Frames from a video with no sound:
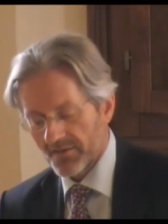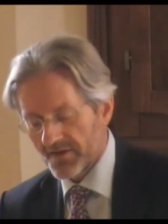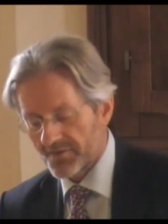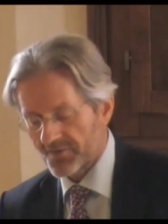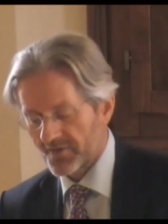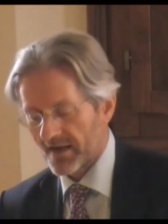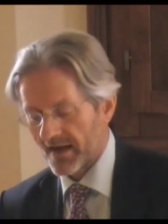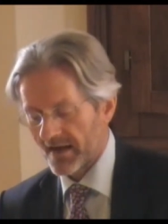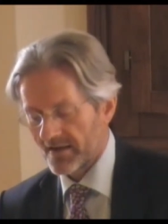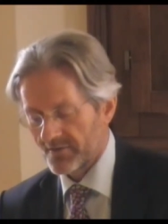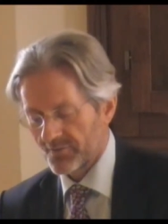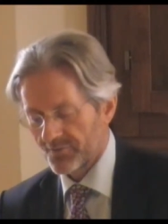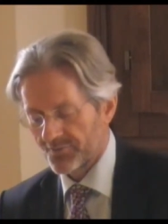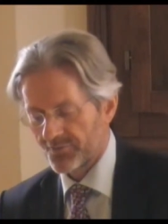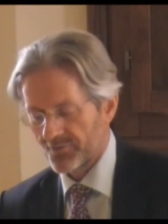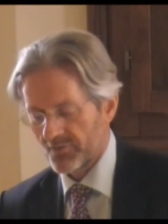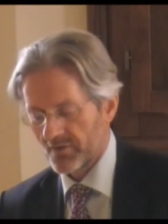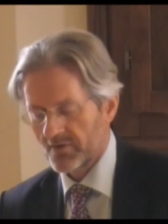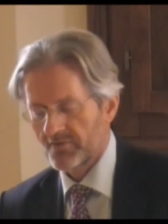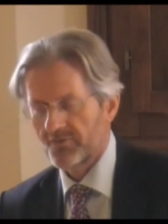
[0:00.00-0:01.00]
This kind of
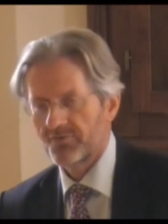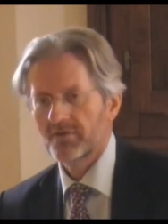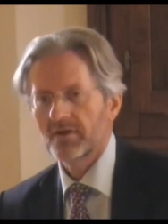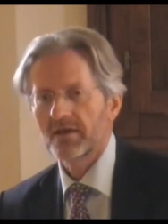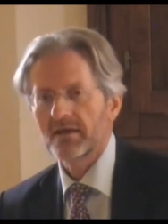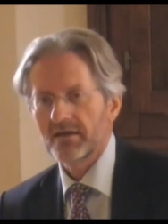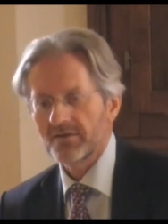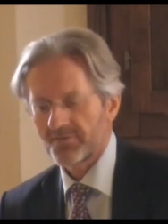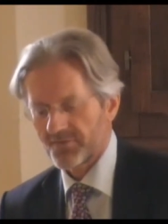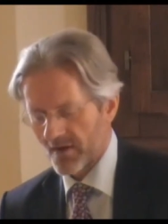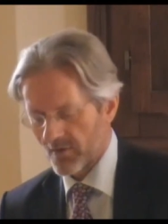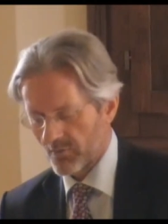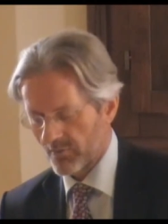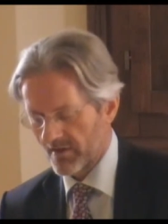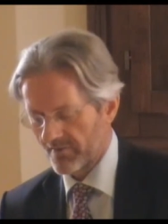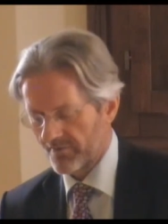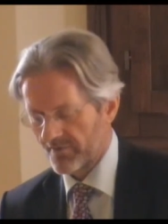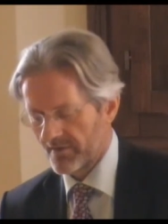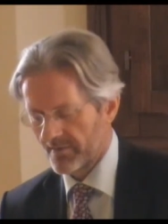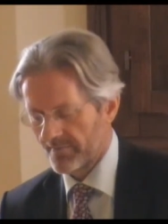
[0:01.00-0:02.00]
search is,
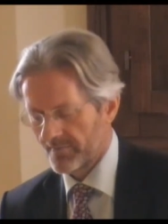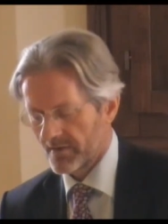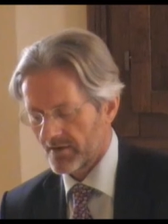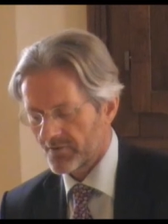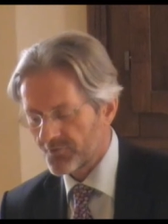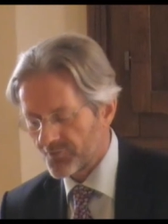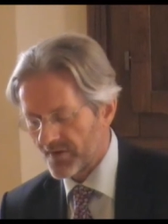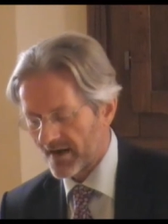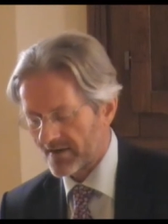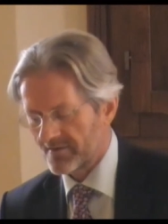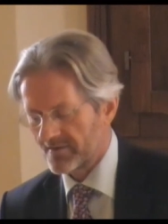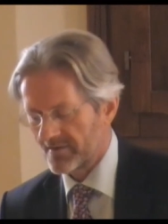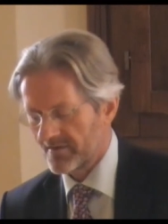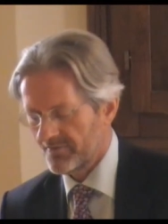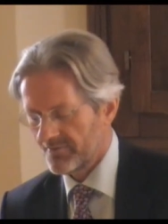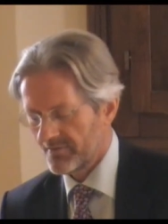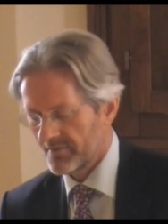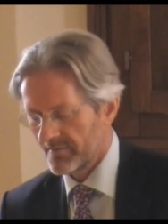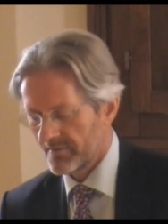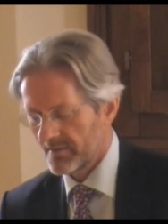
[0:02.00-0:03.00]
however,
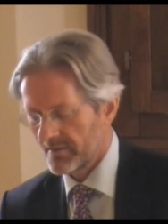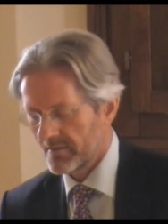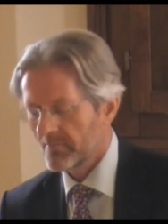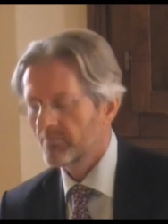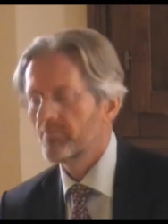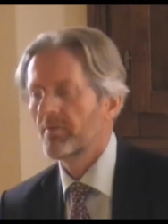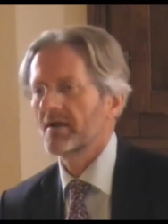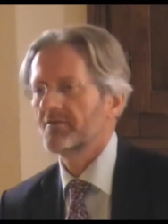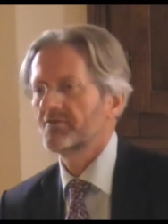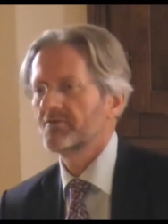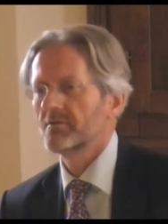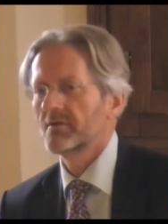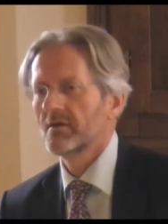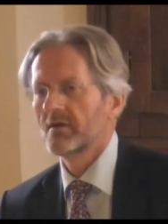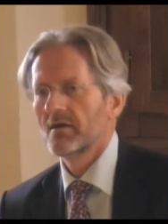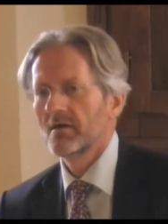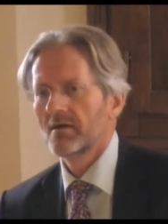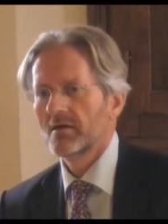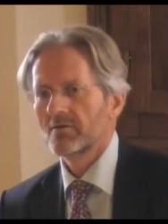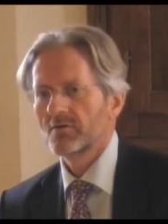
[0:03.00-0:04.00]
attractive, but
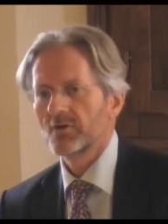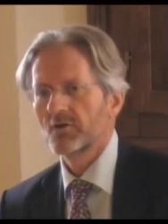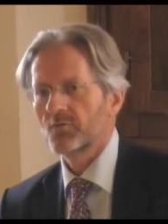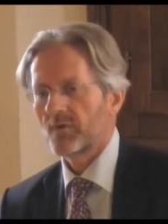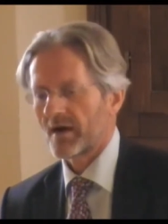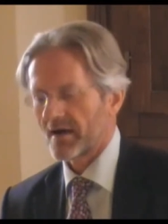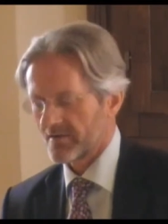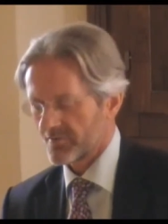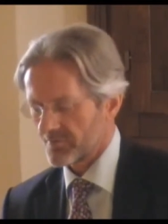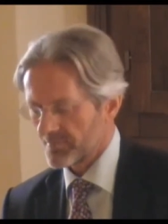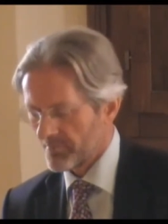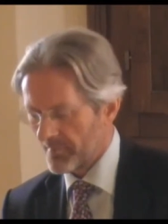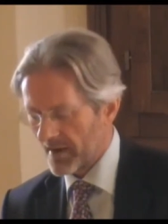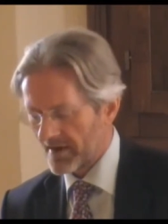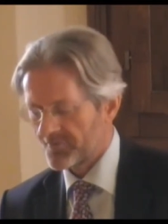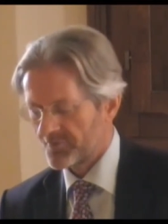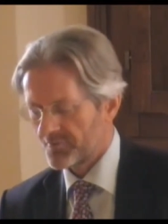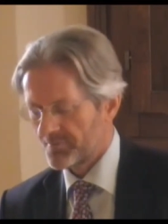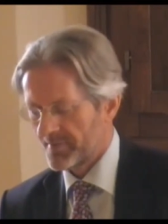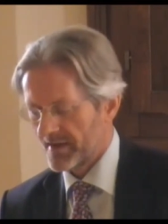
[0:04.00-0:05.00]
requires
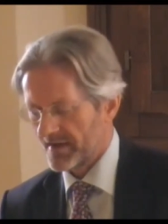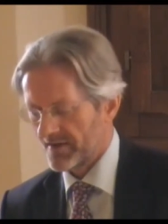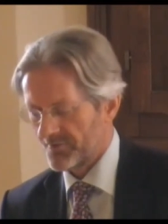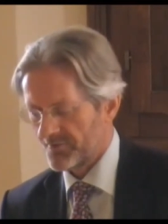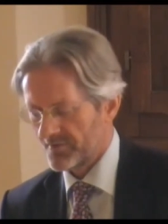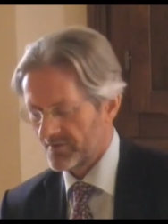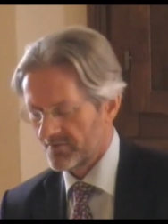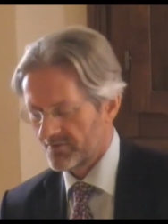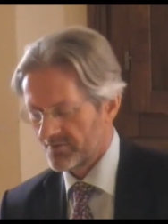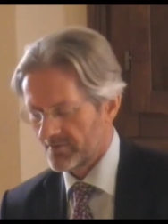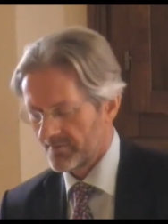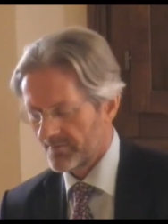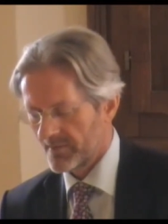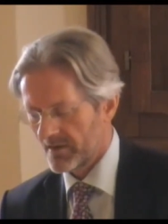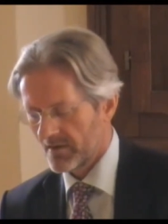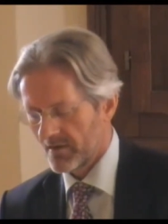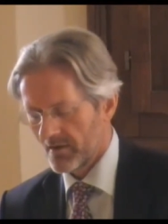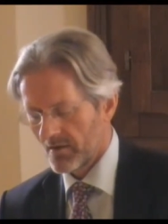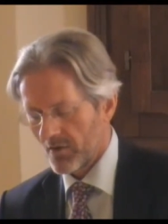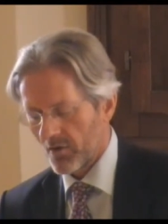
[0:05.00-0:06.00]
much patience
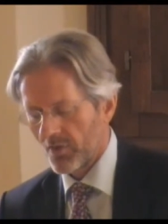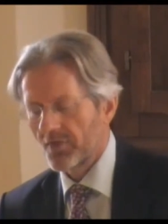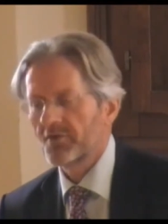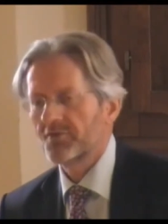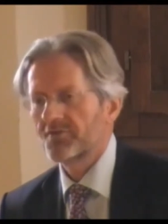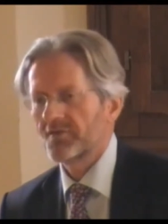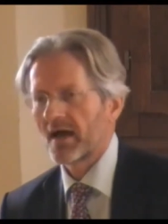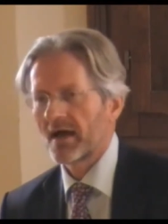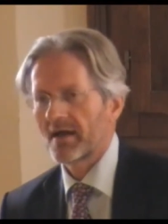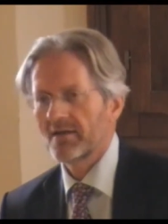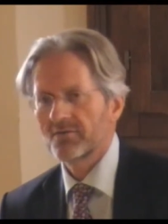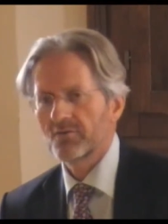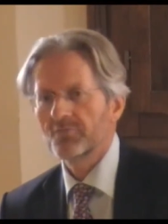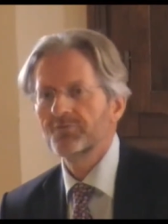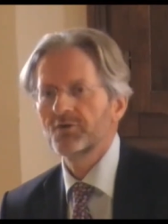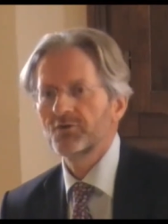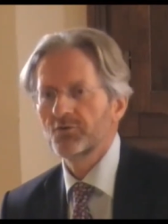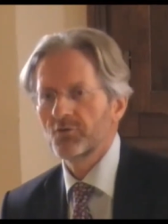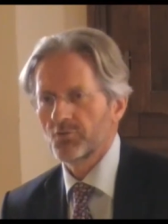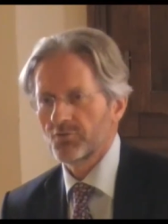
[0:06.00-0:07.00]
on the side
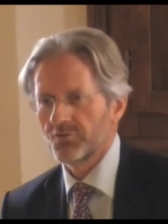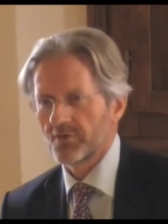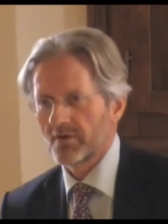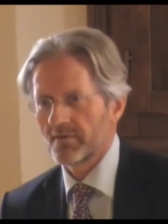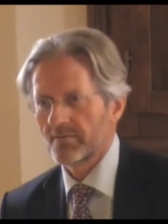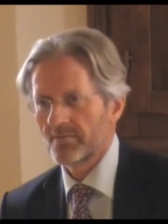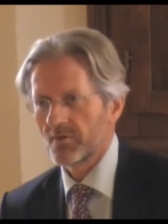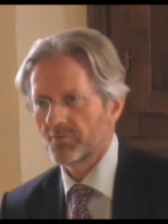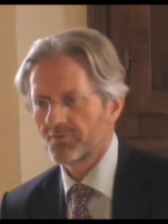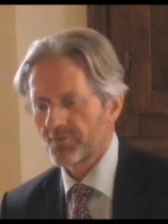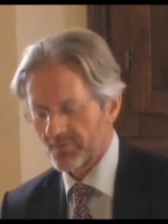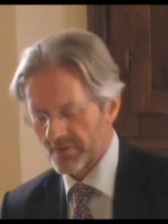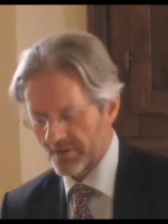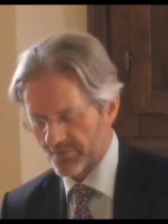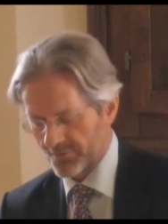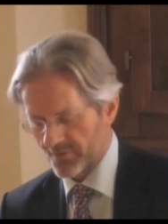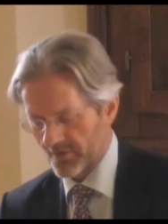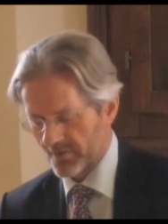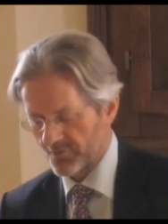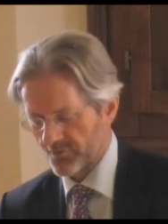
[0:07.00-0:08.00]
of the user, of the
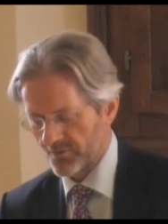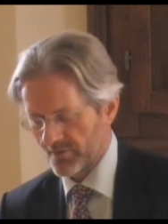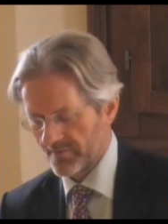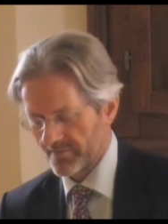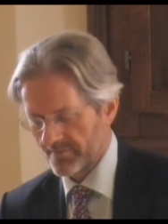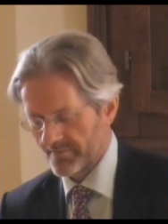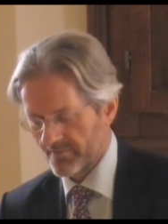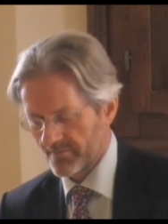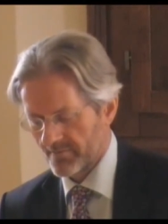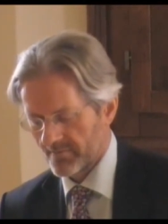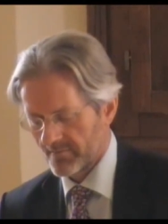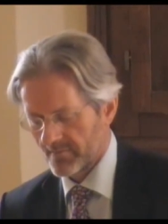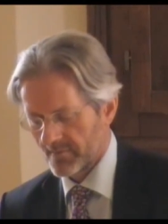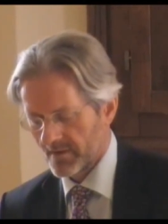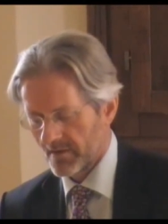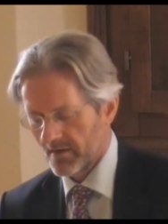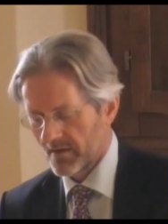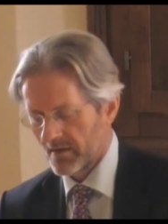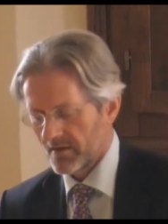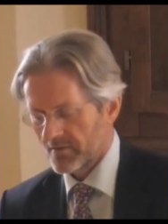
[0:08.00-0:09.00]
researcher.
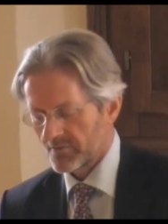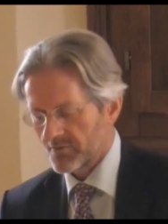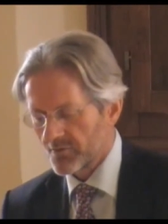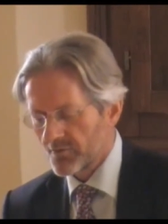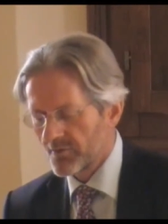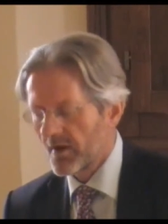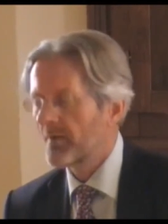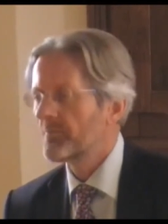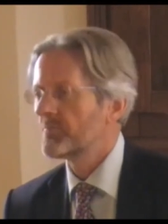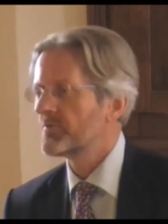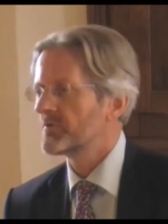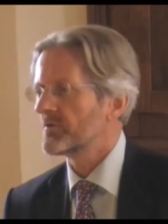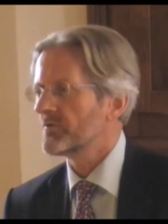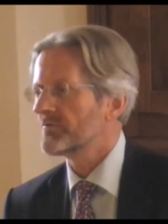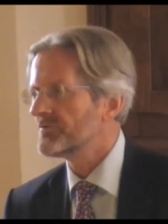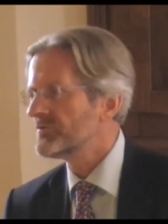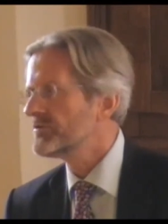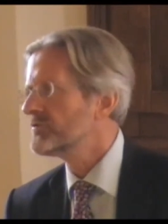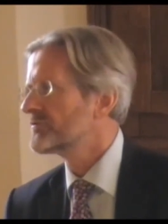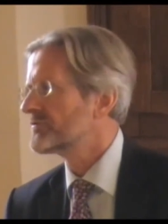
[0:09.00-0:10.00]
The number
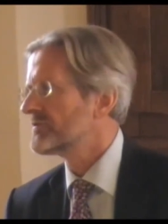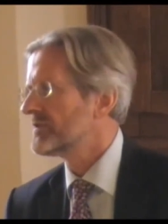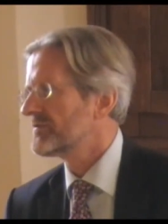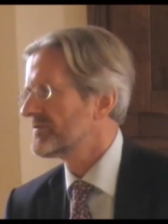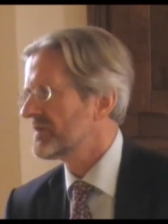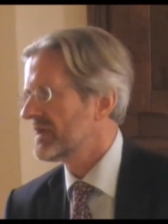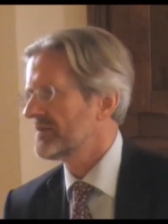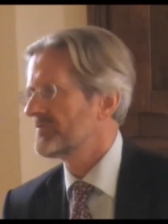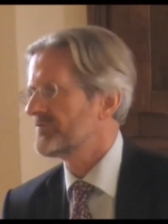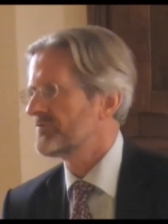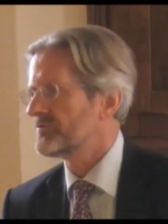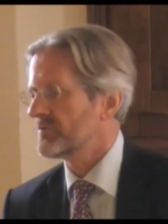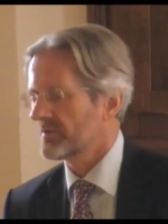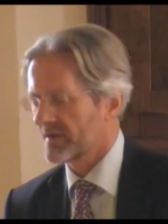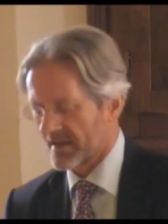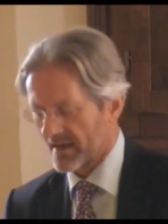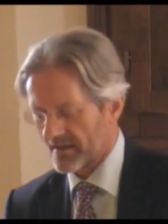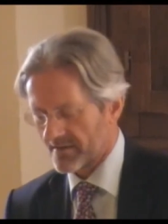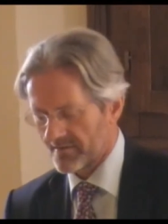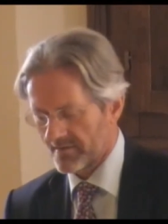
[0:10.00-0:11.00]
of useless hits you
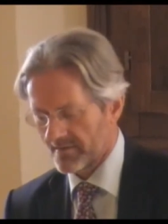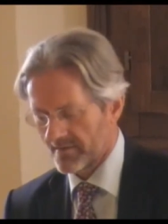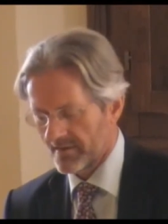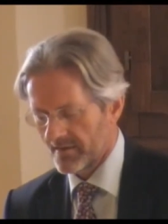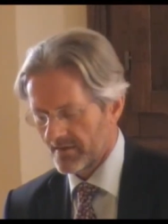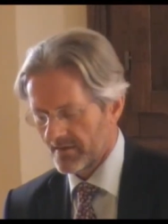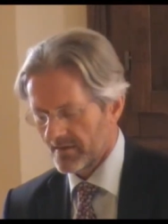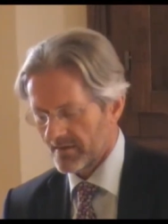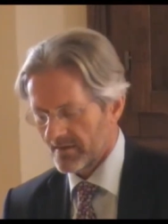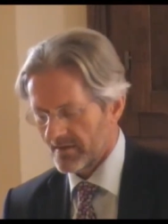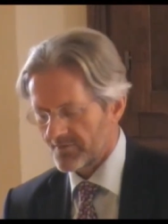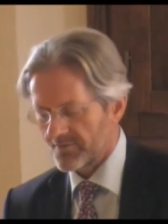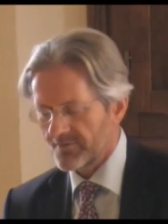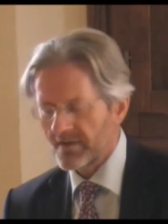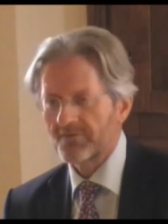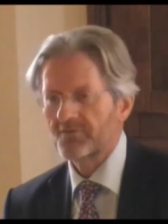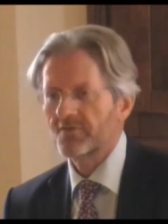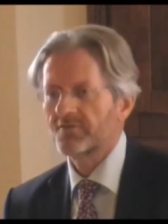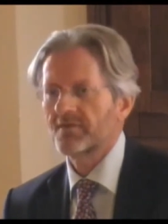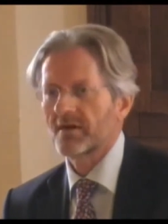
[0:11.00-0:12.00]
get is
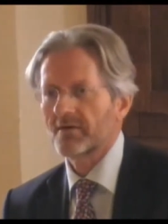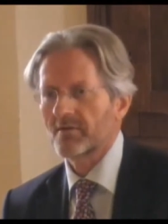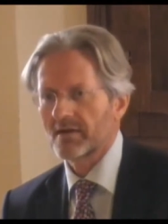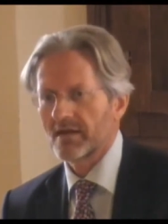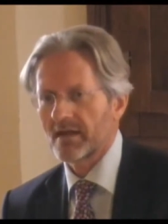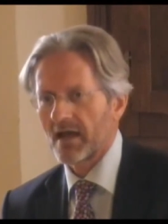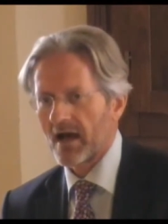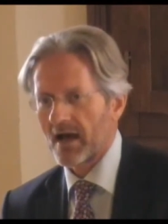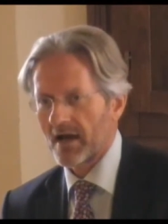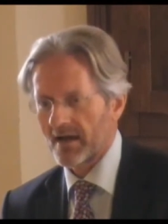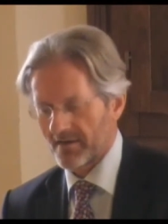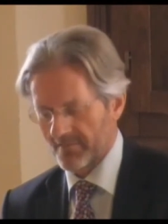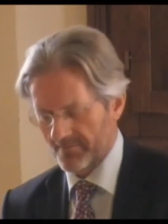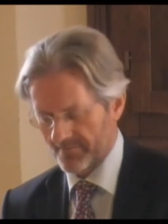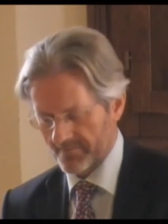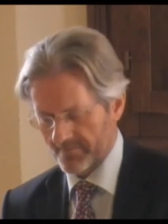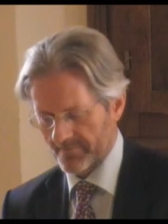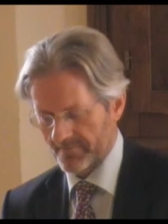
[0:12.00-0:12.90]
necessarily high.